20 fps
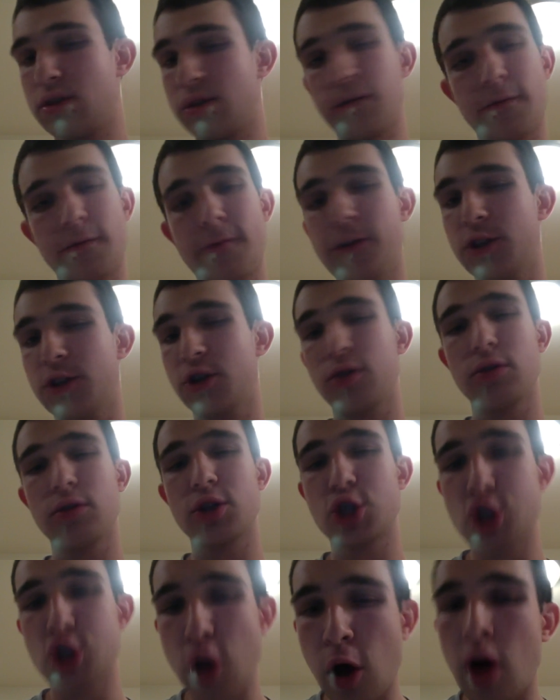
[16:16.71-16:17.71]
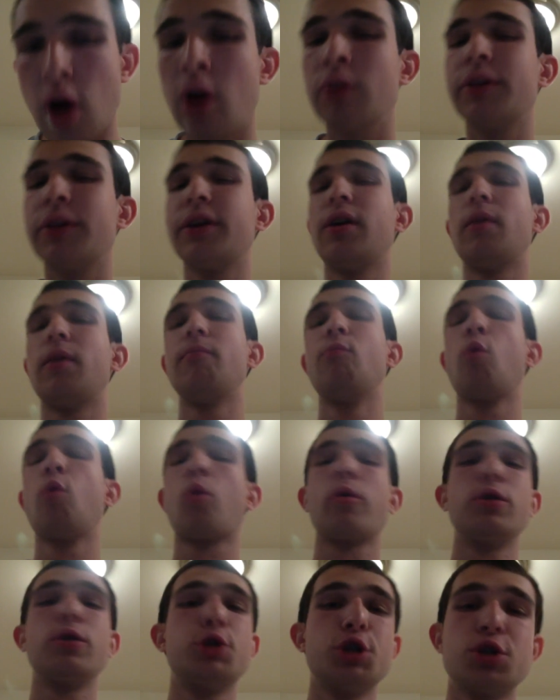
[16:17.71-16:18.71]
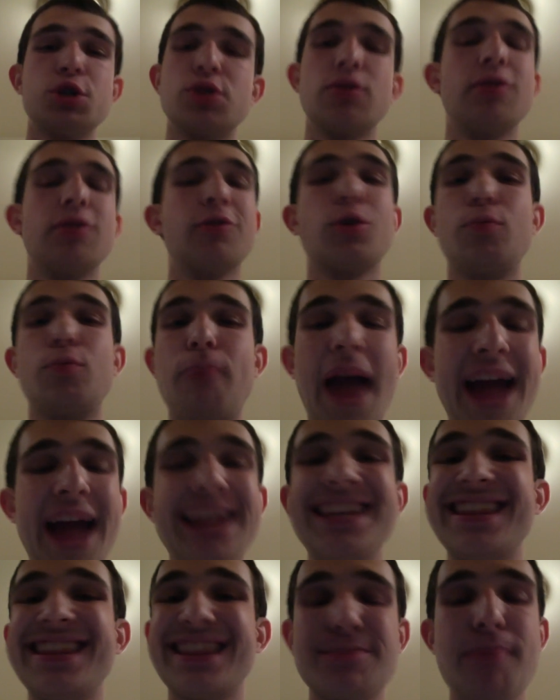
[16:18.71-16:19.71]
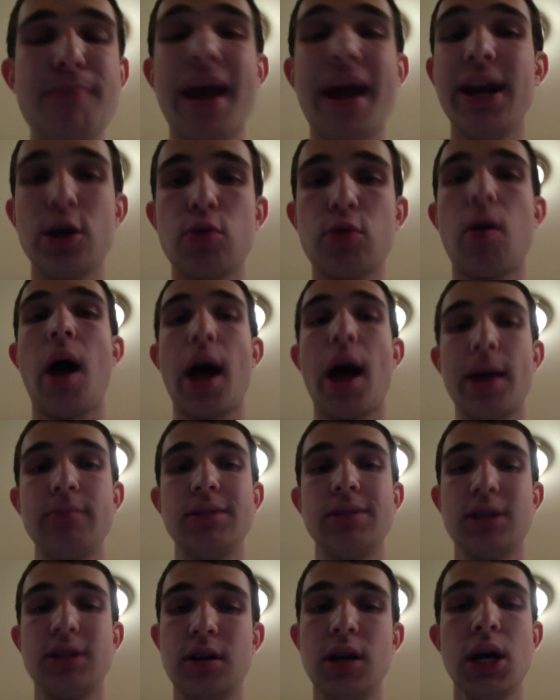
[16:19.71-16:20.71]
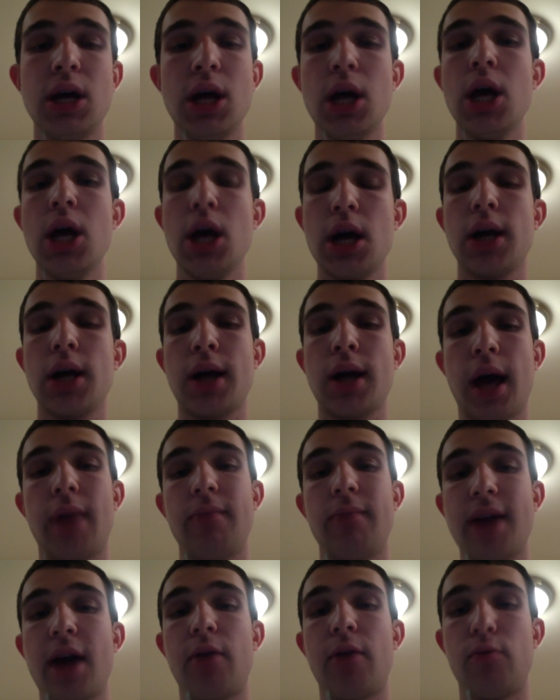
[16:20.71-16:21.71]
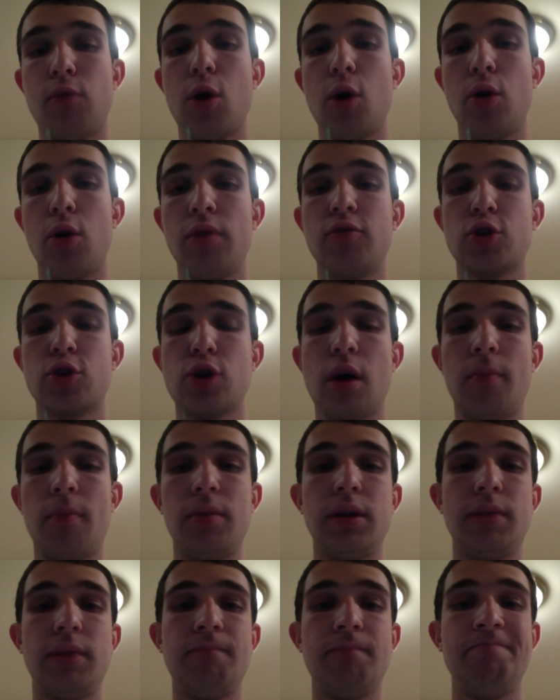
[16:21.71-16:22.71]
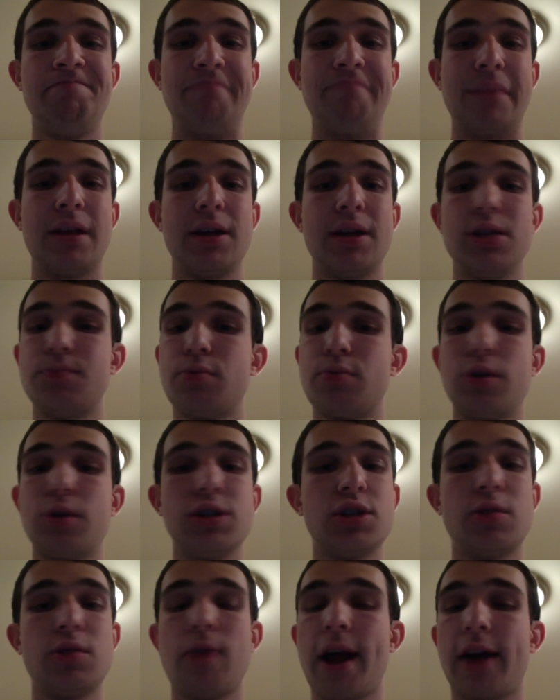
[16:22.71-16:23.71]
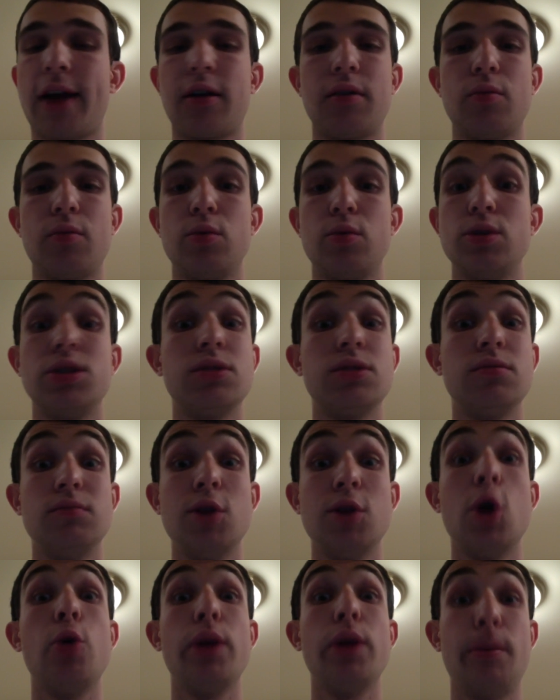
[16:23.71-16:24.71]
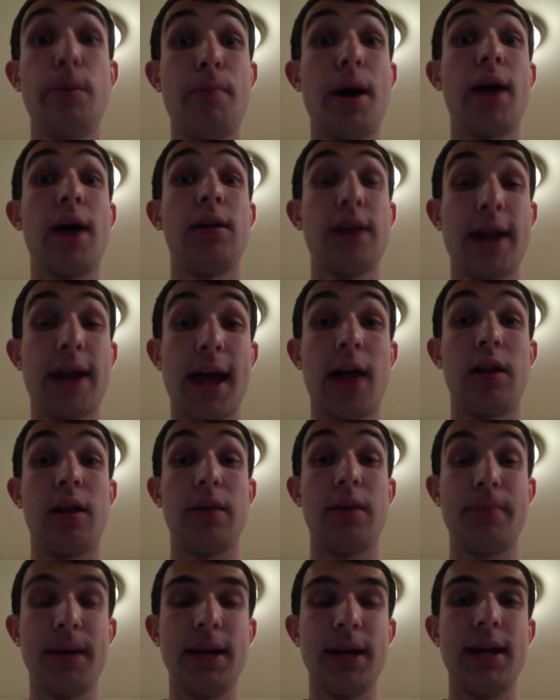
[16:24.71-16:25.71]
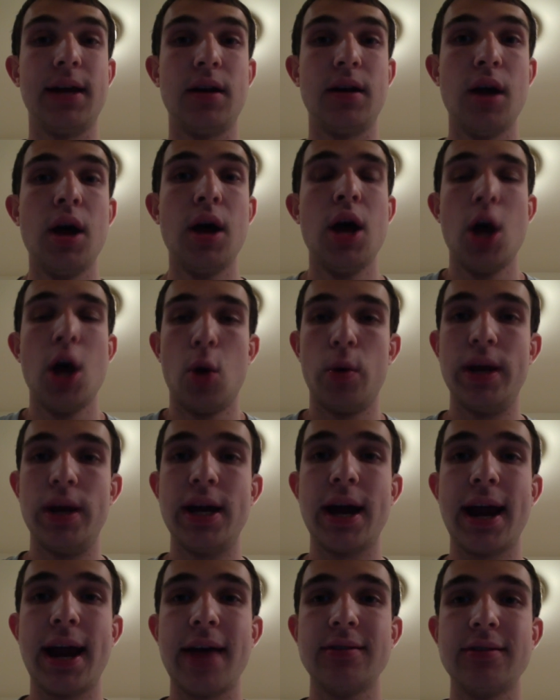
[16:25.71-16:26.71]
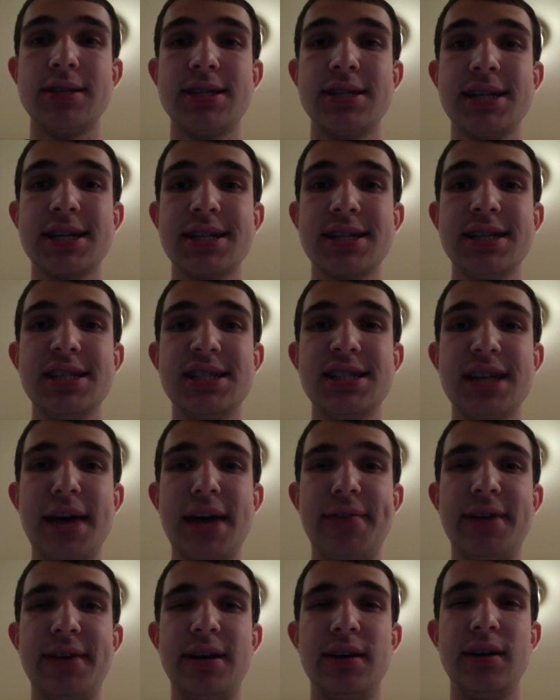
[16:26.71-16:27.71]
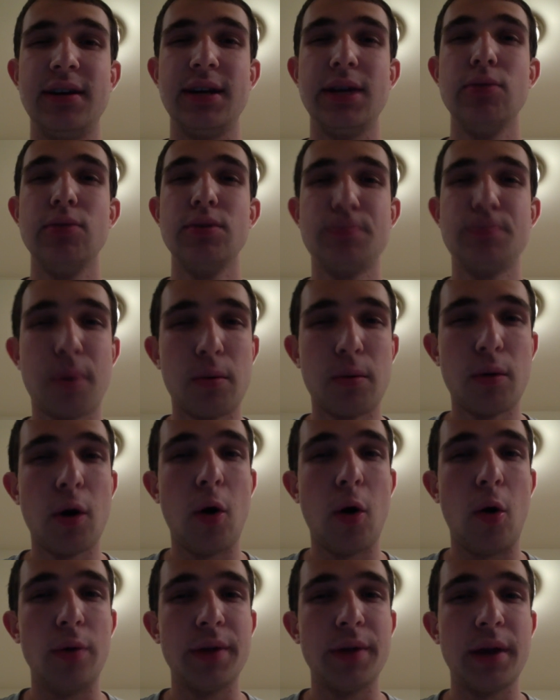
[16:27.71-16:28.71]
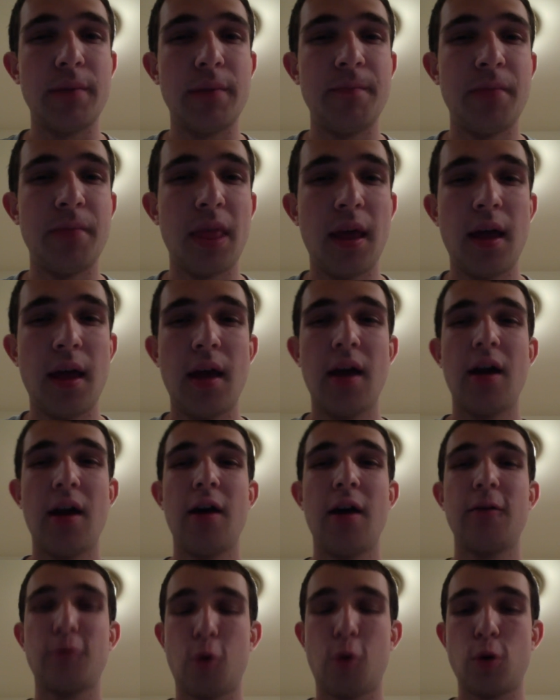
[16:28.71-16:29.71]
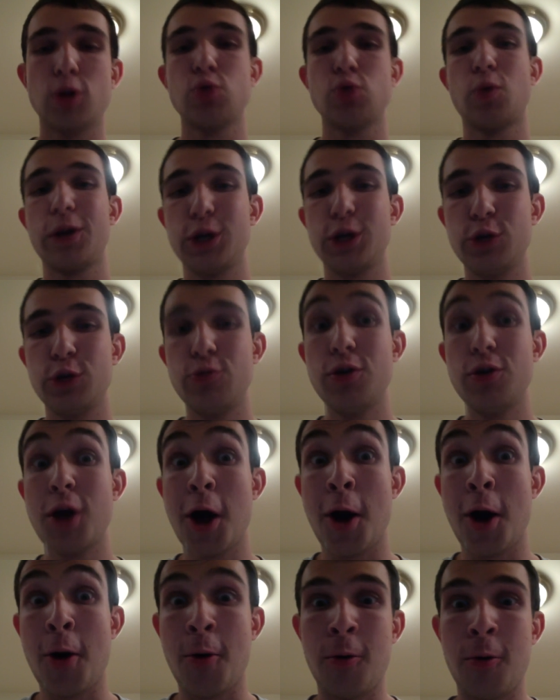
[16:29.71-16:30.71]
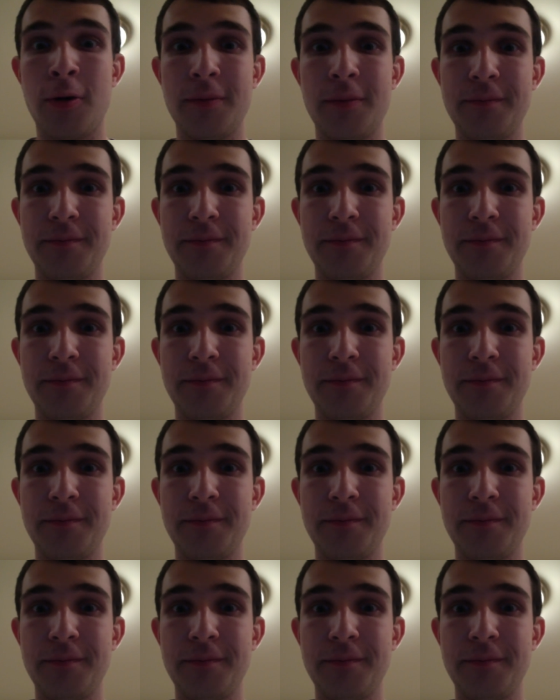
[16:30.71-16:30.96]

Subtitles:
physical assault, more just petty crimes, and got him down a road of trouble. And his prison record was noted by a lot of LAPD. And when he got out in '67, he was paroled, and of course, what you'd know